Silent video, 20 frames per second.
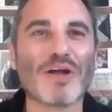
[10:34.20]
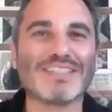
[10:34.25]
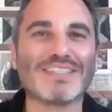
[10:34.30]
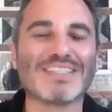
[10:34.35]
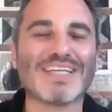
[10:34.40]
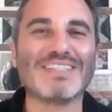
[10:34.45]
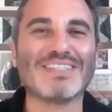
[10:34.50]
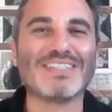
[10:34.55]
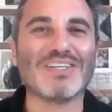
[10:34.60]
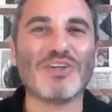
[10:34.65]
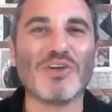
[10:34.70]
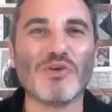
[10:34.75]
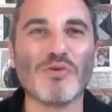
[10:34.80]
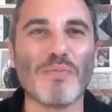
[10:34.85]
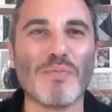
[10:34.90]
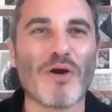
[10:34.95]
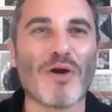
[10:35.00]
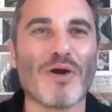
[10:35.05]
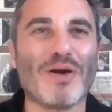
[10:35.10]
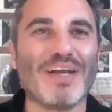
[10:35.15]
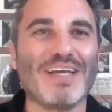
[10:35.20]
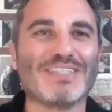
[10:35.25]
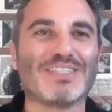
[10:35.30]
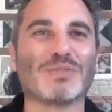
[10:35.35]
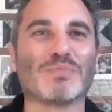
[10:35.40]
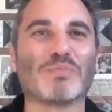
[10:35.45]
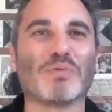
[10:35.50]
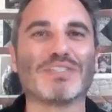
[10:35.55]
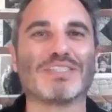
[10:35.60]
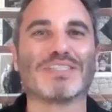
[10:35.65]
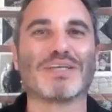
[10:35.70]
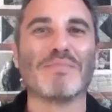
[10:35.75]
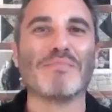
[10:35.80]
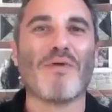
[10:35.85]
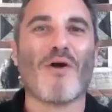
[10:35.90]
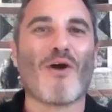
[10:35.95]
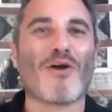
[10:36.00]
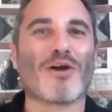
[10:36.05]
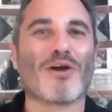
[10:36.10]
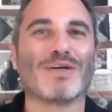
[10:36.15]
a quirky sense of humor and he just some
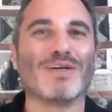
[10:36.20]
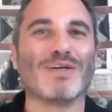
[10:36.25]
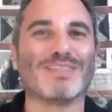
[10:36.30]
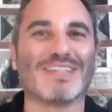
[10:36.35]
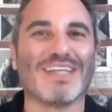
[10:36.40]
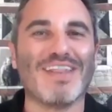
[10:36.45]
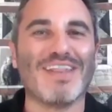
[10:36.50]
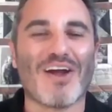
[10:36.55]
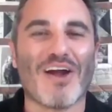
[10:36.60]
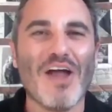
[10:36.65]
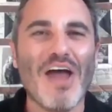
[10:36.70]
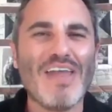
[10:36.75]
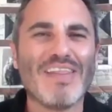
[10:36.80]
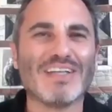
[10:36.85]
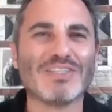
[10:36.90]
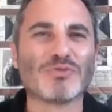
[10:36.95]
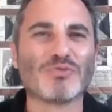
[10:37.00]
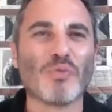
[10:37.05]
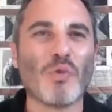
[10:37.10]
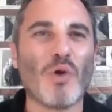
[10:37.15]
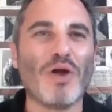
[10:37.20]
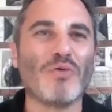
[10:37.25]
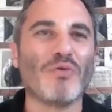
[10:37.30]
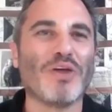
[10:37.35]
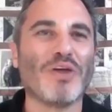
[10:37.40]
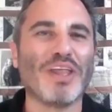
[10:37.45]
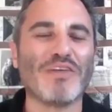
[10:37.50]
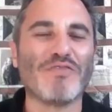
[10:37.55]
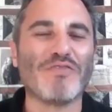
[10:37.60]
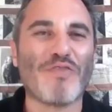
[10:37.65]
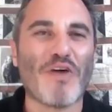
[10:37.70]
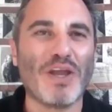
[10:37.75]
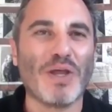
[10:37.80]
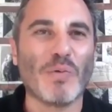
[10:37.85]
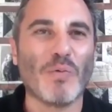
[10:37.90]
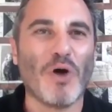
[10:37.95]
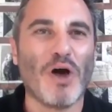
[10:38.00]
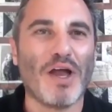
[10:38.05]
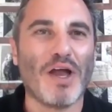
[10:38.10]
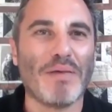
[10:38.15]
articles in there there's one really
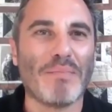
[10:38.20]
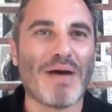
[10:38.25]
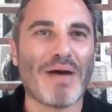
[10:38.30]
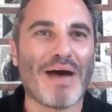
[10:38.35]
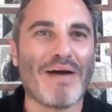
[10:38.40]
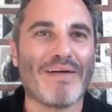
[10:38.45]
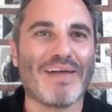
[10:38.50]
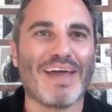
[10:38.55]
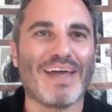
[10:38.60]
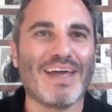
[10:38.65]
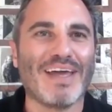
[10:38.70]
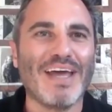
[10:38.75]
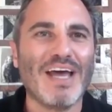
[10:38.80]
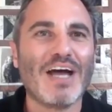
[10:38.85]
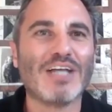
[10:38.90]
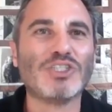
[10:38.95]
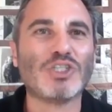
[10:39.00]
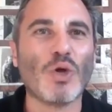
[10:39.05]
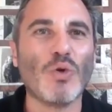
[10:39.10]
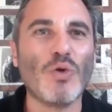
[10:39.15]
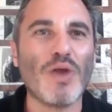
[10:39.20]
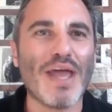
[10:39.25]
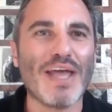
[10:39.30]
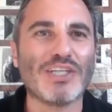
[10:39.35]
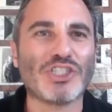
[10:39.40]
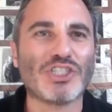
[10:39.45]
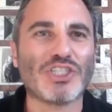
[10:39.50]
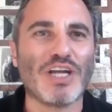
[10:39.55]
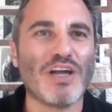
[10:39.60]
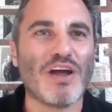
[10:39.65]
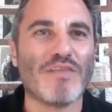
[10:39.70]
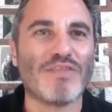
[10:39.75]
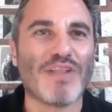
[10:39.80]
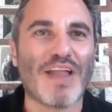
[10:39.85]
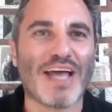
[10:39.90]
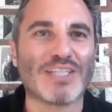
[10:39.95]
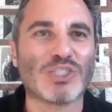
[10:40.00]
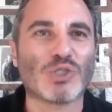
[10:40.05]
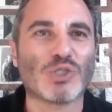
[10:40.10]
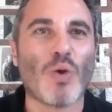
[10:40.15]
funny one about a, a donation
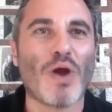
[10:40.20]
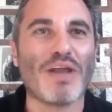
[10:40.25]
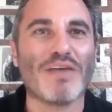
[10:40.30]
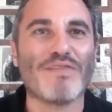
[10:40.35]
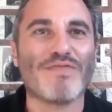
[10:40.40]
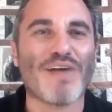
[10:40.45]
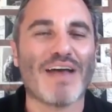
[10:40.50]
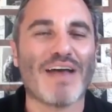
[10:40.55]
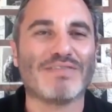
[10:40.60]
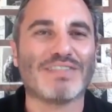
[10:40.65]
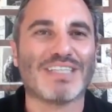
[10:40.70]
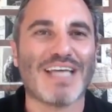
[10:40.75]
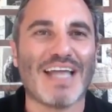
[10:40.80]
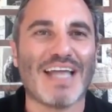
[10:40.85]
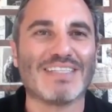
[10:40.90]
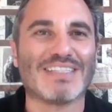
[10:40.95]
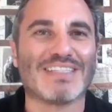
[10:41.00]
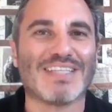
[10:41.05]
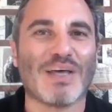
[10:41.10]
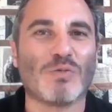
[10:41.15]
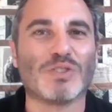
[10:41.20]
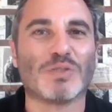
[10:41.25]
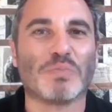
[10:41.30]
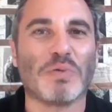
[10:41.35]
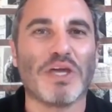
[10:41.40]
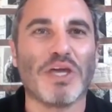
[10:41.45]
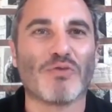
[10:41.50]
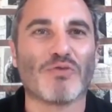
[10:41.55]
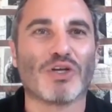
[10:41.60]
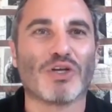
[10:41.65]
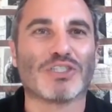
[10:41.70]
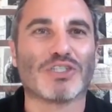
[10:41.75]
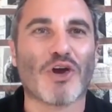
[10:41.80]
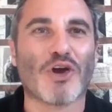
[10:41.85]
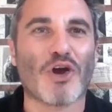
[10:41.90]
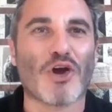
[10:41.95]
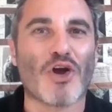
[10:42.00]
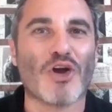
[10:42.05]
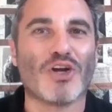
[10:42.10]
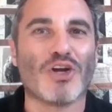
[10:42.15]
of like 25 cents that was being
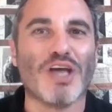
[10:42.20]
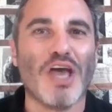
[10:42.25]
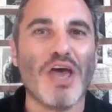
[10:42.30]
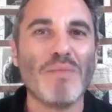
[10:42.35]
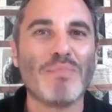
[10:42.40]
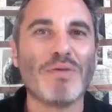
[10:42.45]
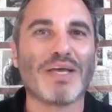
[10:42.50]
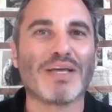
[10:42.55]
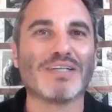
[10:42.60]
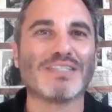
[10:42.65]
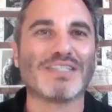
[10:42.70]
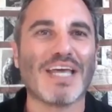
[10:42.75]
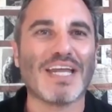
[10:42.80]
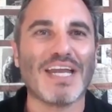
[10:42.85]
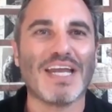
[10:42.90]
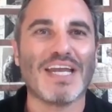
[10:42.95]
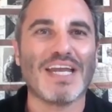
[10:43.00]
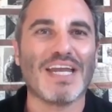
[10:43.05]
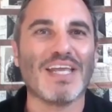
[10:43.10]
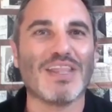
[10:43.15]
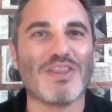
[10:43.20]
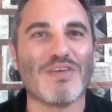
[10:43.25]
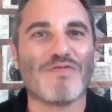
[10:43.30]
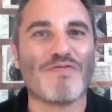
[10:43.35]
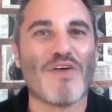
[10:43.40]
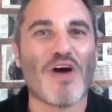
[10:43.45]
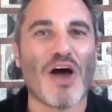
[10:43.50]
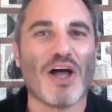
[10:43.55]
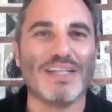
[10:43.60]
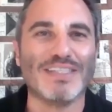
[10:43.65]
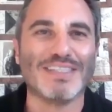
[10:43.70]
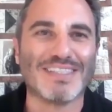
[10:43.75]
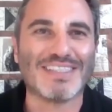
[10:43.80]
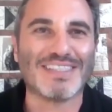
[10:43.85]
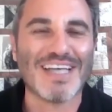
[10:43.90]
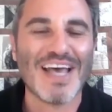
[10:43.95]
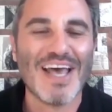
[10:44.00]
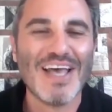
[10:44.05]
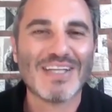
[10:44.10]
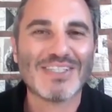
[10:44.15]
returned because they didn't need the
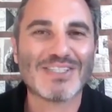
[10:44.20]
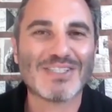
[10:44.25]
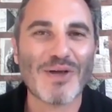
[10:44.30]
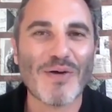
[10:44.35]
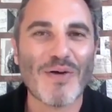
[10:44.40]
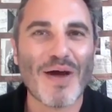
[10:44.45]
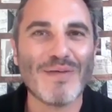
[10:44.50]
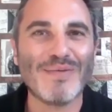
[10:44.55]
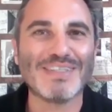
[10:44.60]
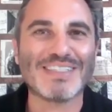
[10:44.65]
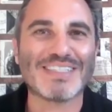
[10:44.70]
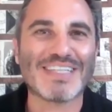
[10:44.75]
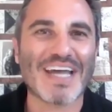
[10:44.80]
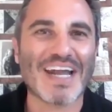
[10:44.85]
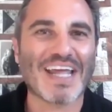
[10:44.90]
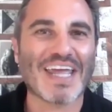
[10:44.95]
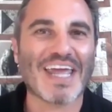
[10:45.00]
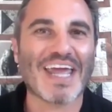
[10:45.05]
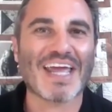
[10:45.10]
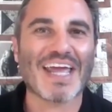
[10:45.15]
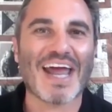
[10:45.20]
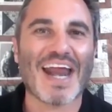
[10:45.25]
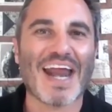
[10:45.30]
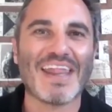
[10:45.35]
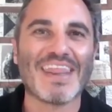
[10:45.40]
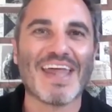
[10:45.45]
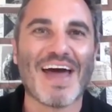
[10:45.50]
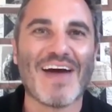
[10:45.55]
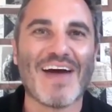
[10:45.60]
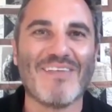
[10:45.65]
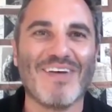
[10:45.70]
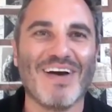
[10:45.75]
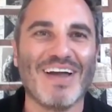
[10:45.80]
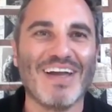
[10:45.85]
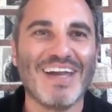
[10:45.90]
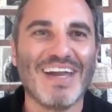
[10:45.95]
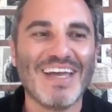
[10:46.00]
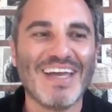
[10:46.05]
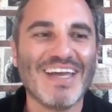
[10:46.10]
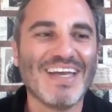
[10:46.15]
funds so i always get a kick out of that
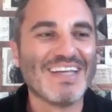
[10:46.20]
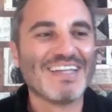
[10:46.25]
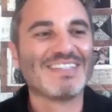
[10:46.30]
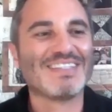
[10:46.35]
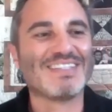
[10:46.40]
one